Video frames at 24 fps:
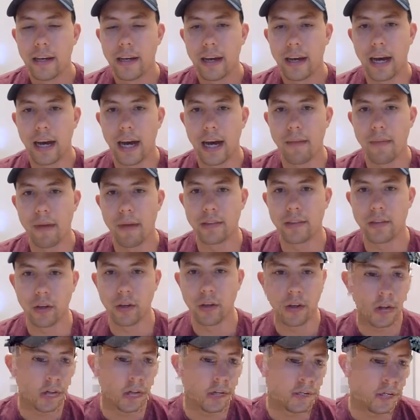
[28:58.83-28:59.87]
And so
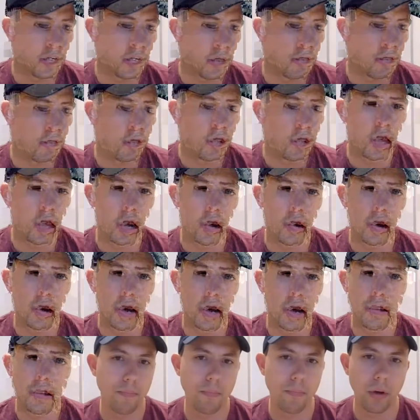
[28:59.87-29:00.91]
you're going to see
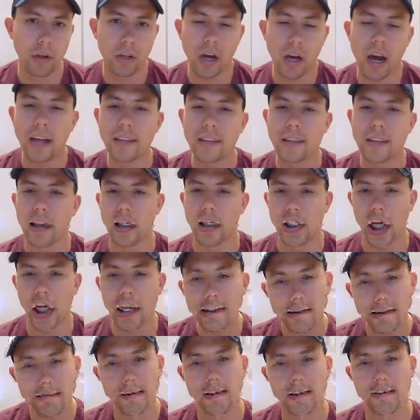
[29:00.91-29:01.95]
a constant
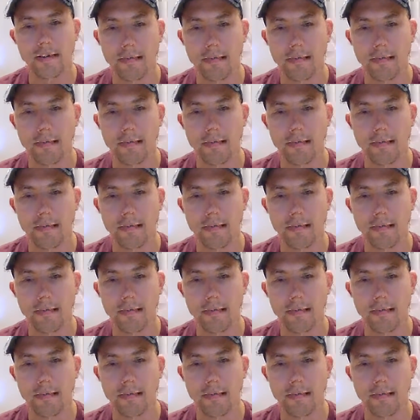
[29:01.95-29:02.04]
adjustments